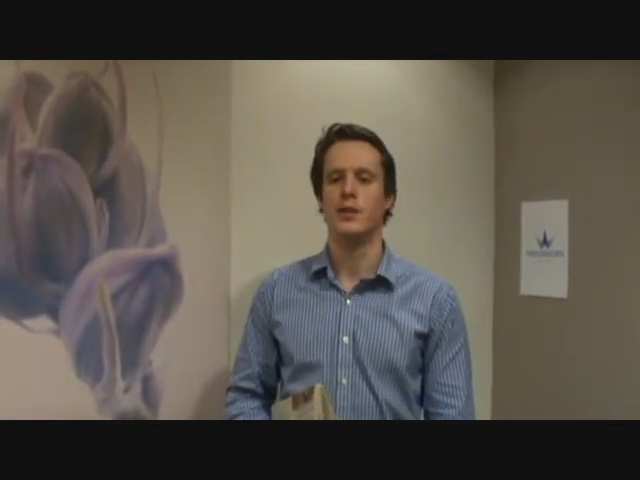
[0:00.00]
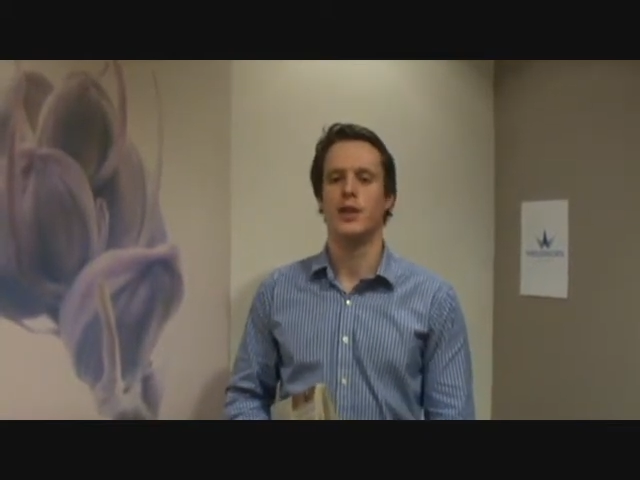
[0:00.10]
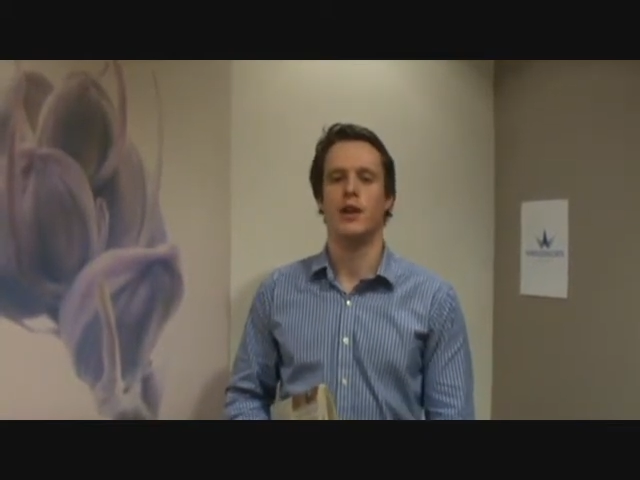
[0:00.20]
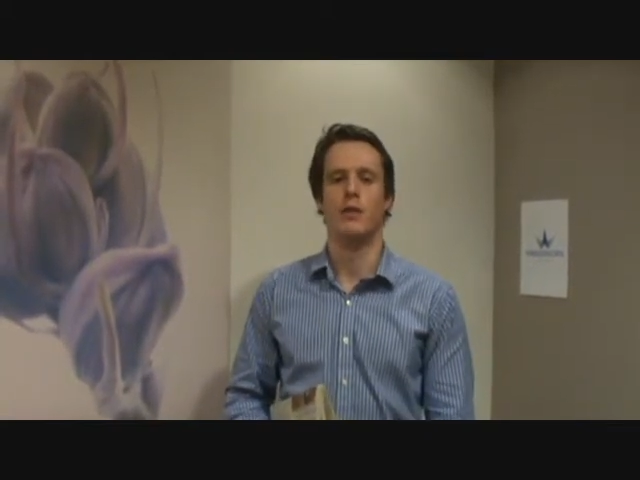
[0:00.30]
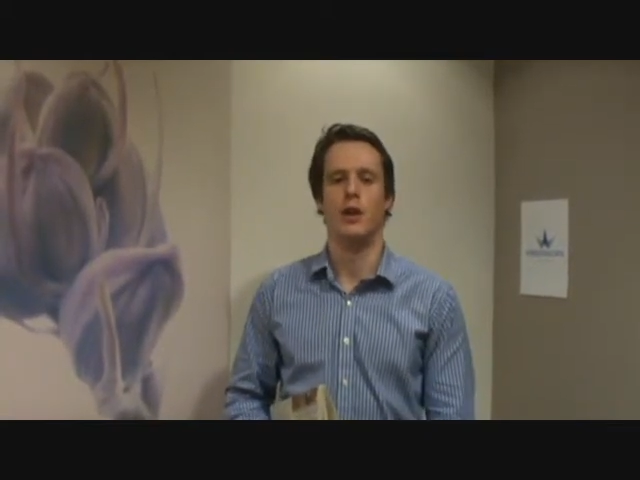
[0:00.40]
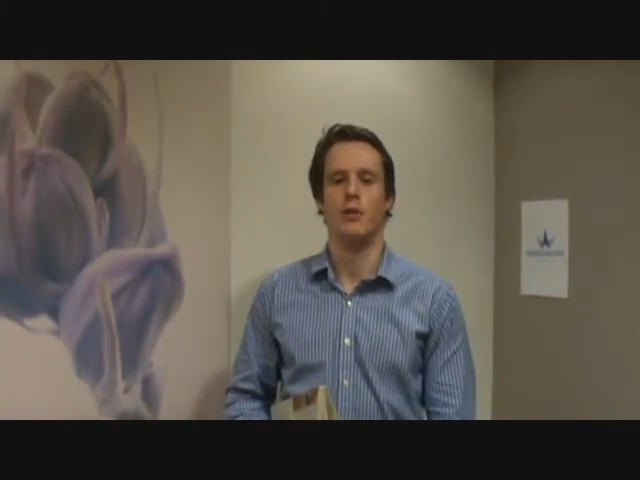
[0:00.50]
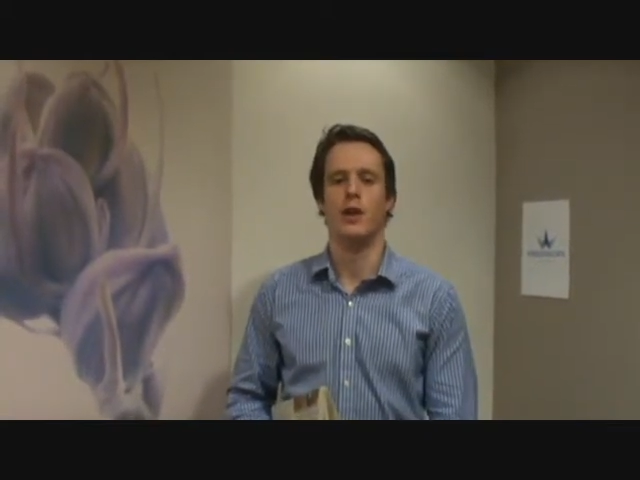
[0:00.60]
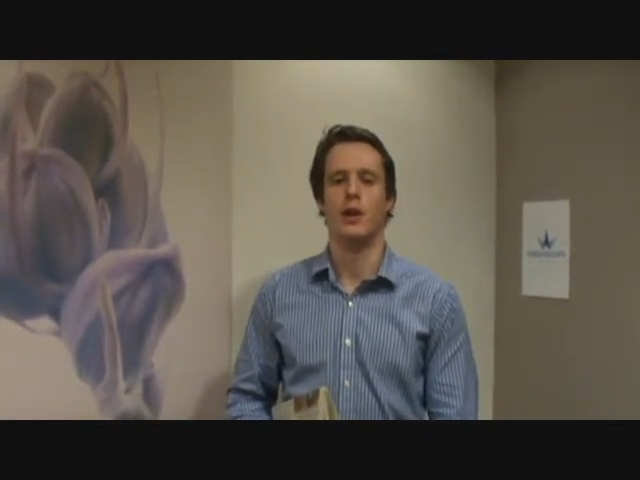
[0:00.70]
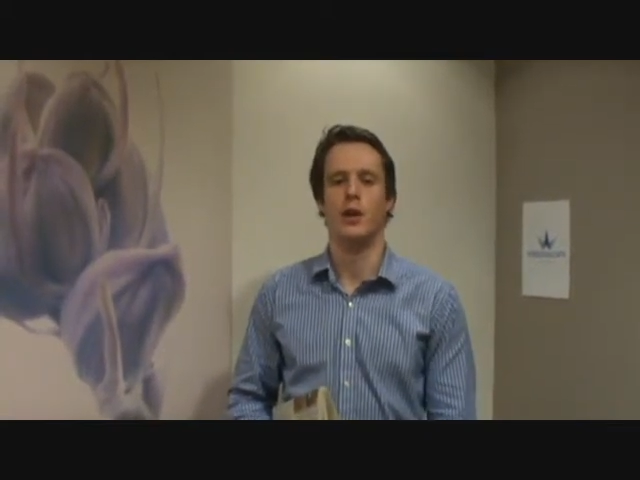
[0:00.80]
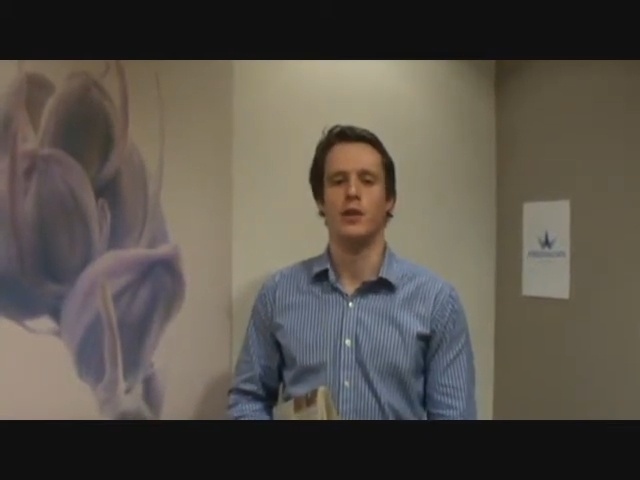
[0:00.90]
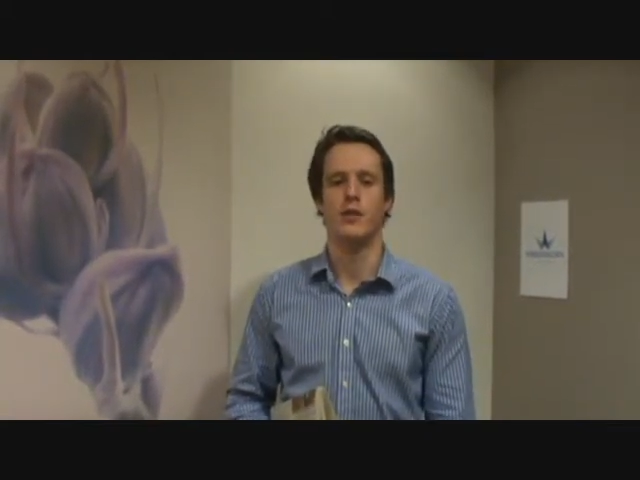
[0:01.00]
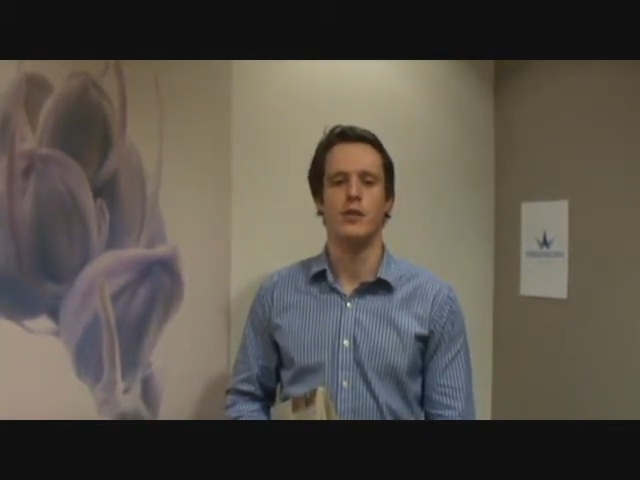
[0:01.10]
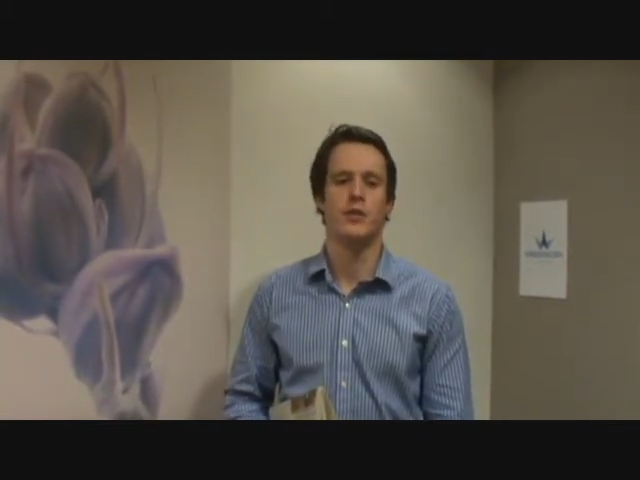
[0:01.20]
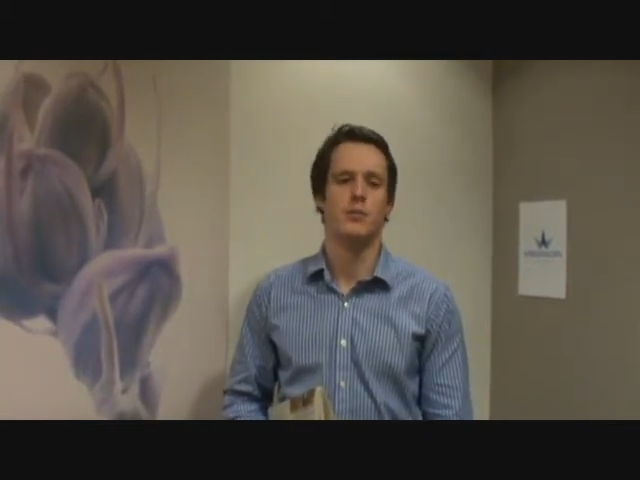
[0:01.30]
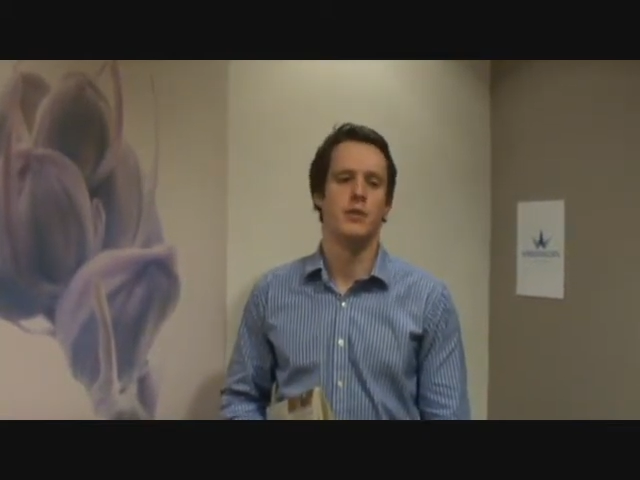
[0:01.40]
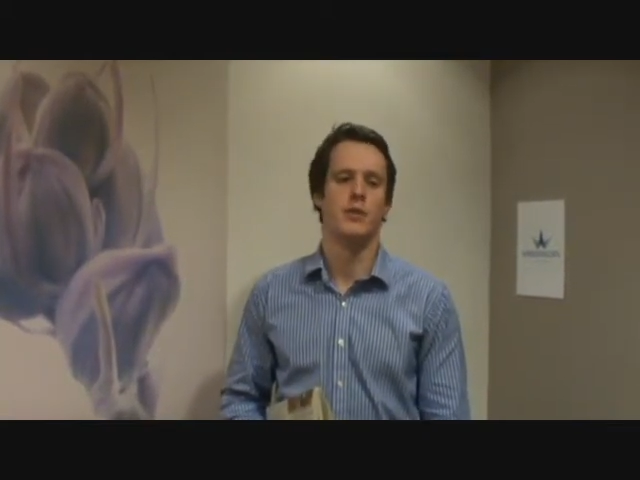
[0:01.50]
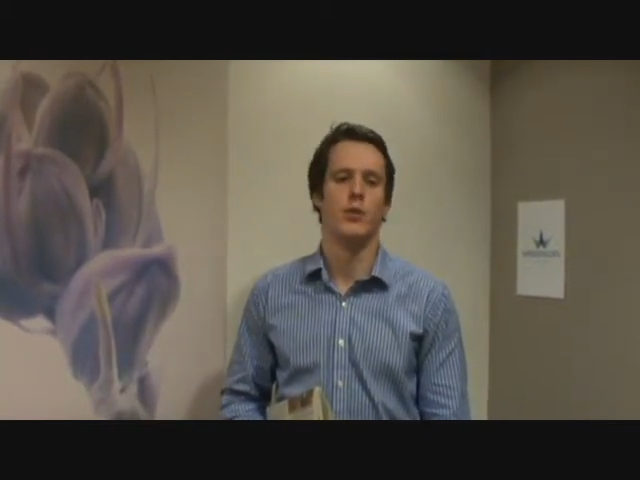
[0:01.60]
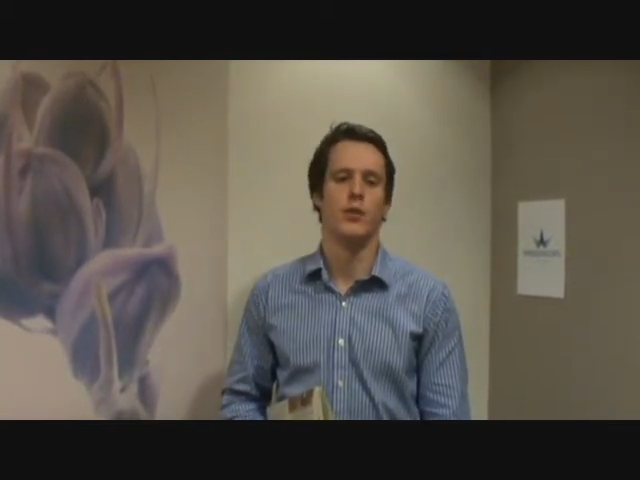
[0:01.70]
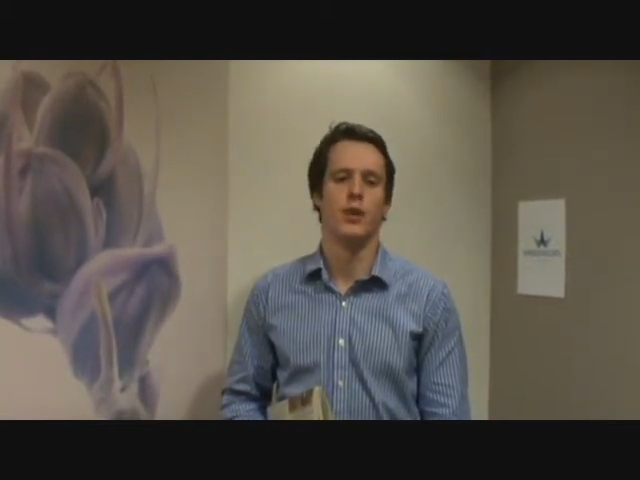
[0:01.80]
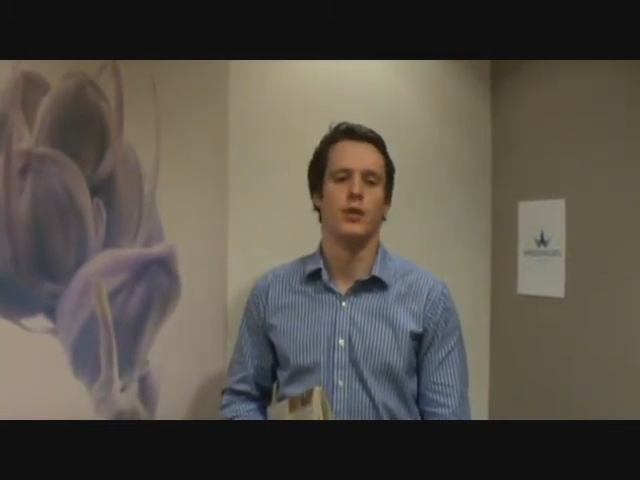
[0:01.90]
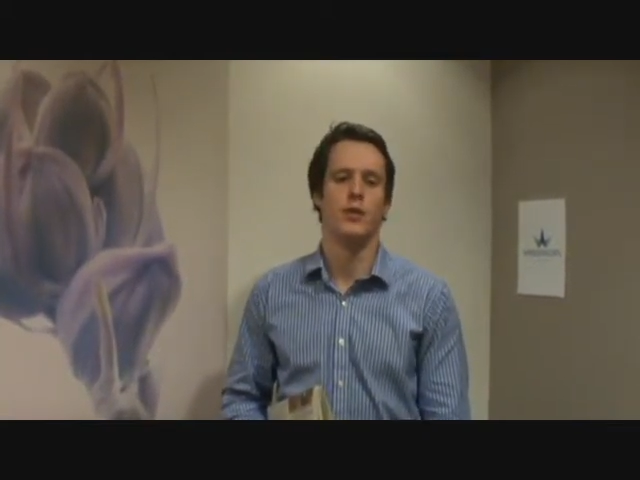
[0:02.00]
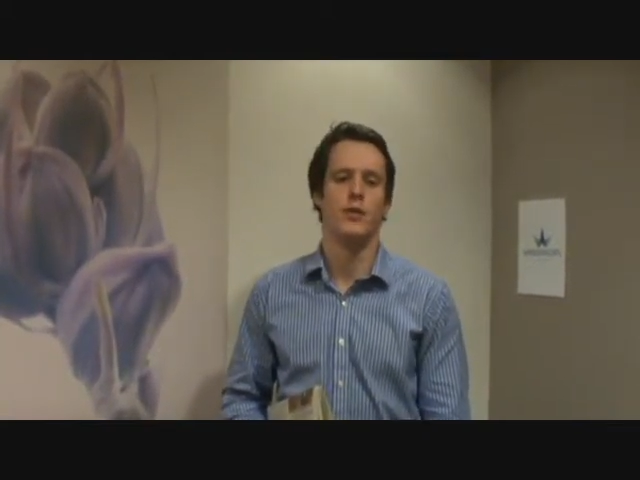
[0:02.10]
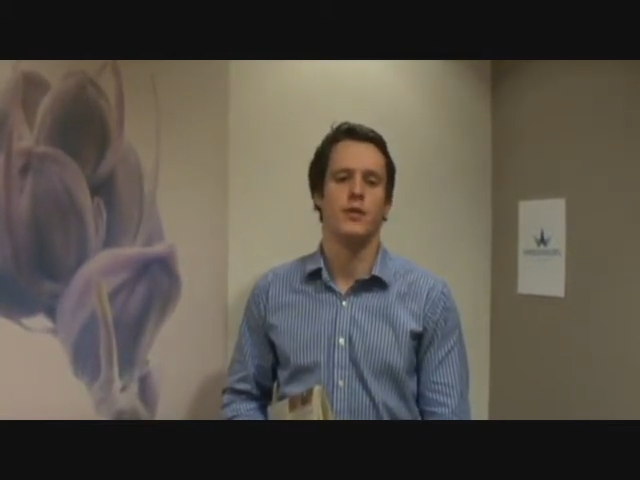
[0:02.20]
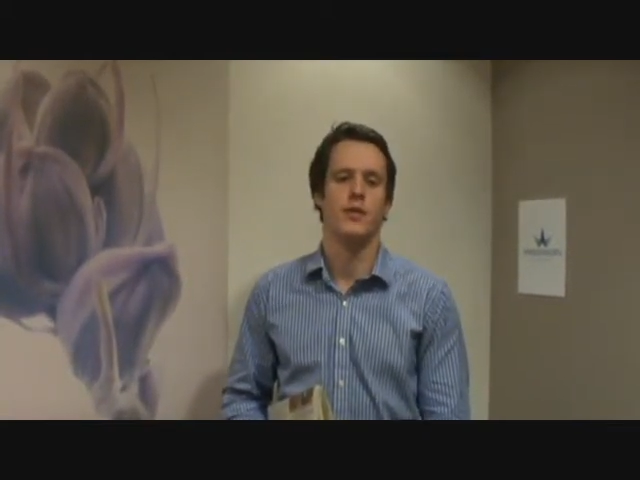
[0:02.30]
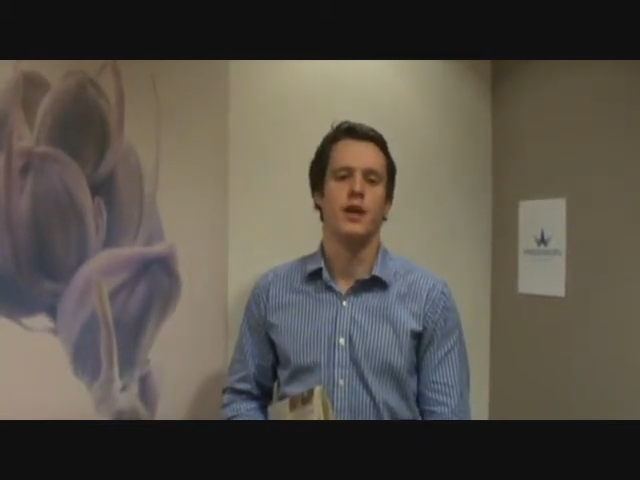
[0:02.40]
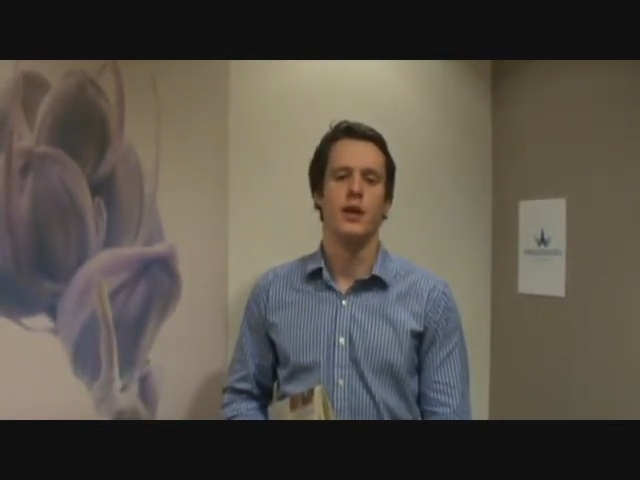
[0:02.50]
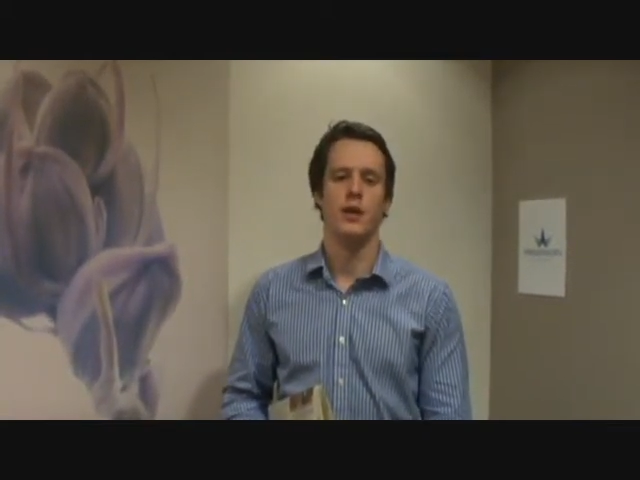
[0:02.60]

to cover overvaluations, misconduct costs,